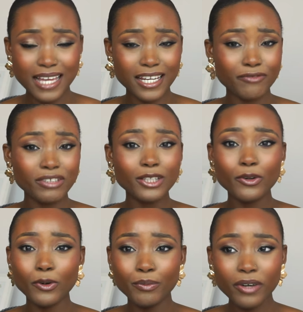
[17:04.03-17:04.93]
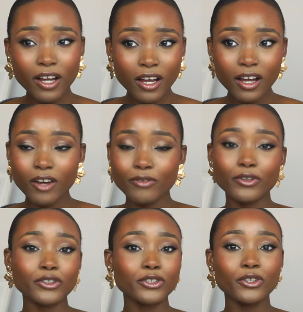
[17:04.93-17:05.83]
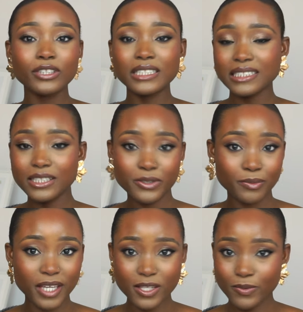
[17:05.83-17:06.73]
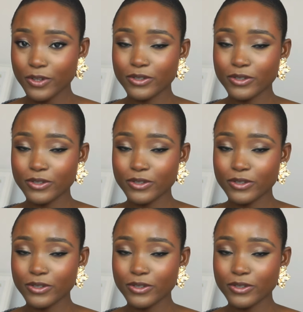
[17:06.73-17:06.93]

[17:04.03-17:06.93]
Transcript: And I really hope for you all listening to me as well,